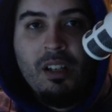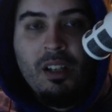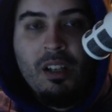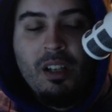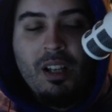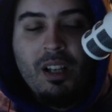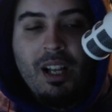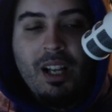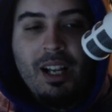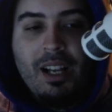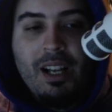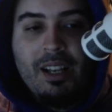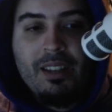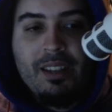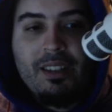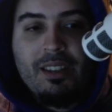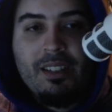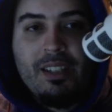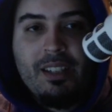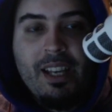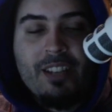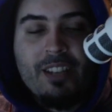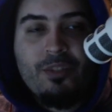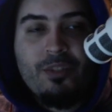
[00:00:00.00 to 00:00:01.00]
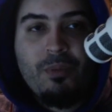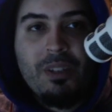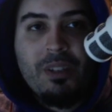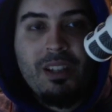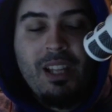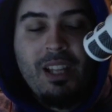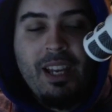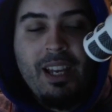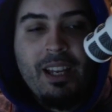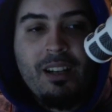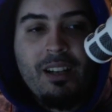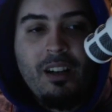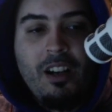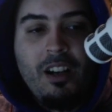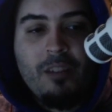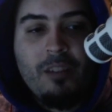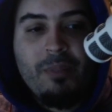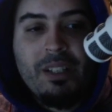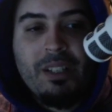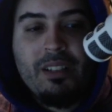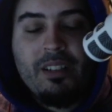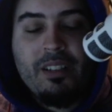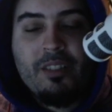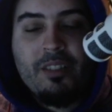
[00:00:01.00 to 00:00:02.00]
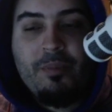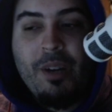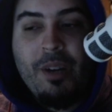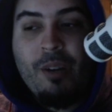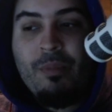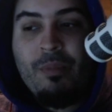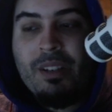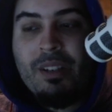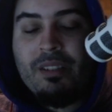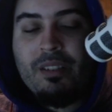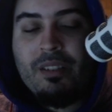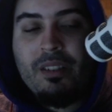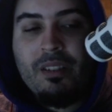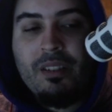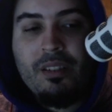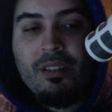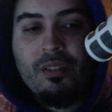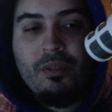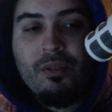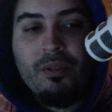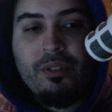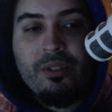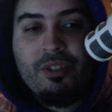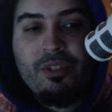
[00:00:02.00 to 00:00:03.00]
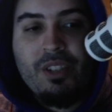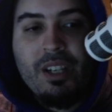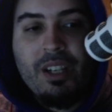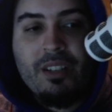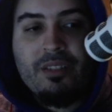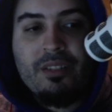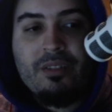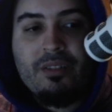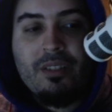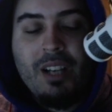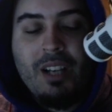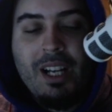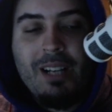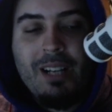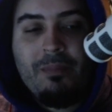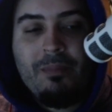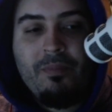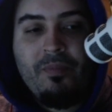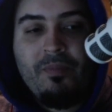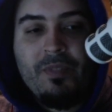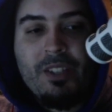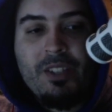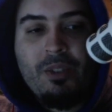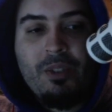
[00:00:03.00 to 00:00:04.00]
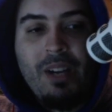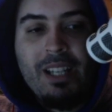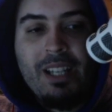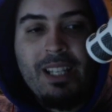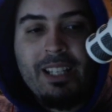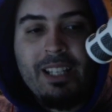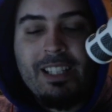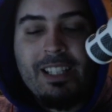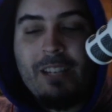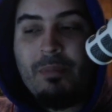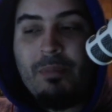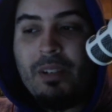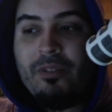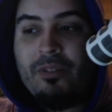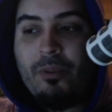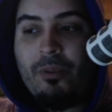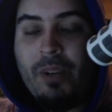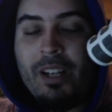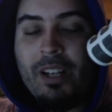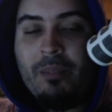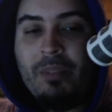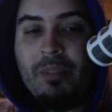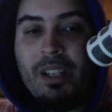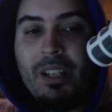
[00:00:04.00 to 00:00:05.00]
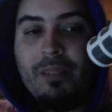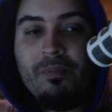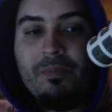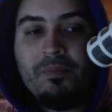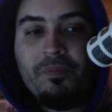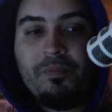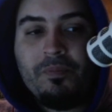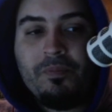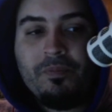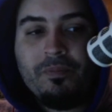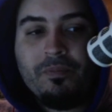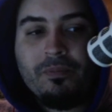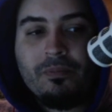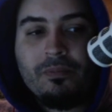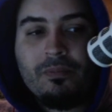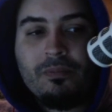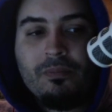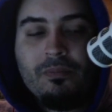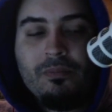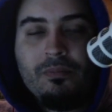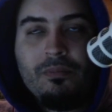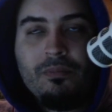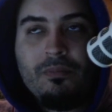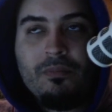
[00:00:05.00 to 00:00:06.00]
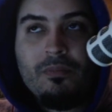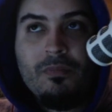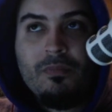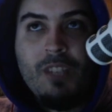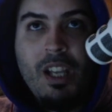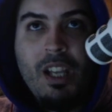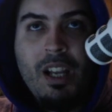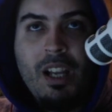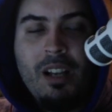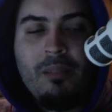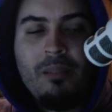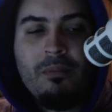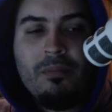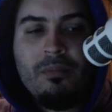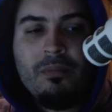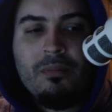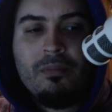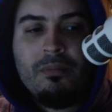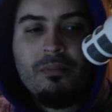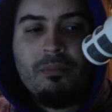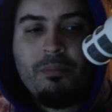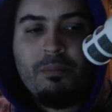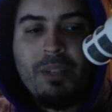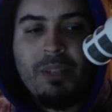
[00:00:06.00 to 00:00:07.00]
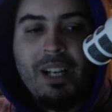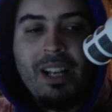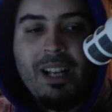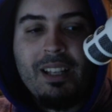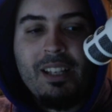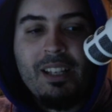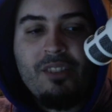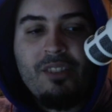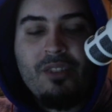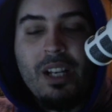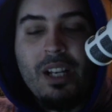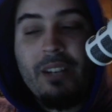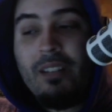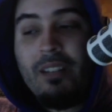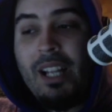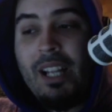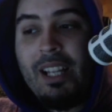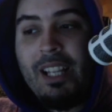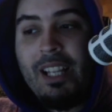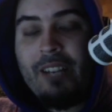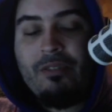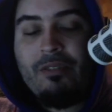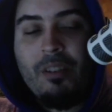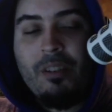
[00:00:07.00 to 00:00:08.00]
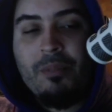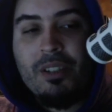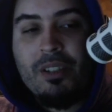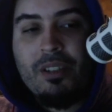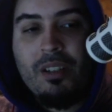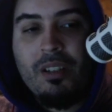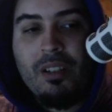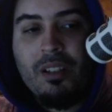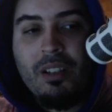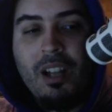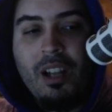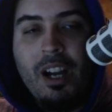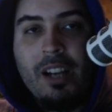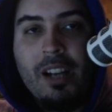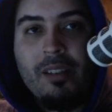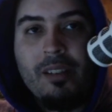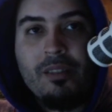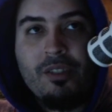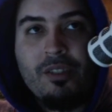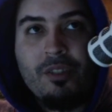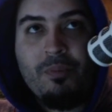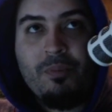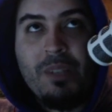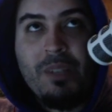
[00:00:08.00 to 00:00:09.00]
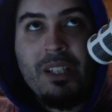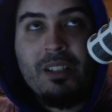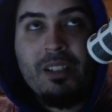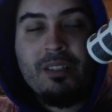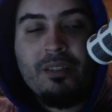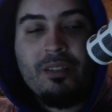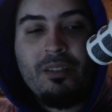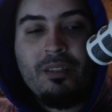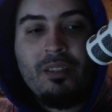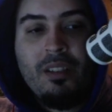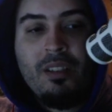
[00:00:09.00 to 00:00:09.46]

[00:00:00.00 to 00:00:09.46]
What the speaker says: the decks with like Augmented Experimenter or Jinx. So I like that buff quite a bit. But in general, I like Rummage a lot just because